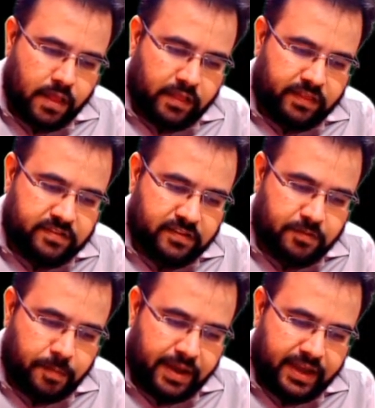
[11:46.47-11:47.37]
this is
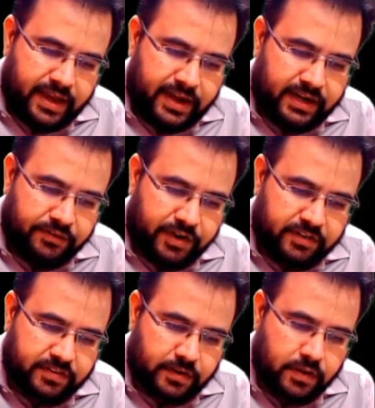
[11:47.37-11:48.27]
my creativity,
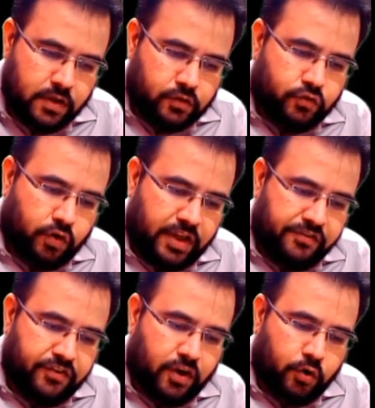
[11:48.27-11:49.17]
sir. So if
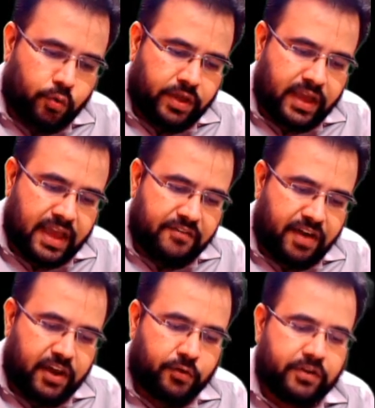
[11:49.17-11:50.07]
you are doing a
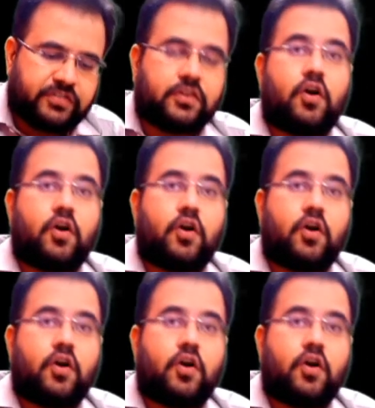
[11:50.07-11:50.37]
valuation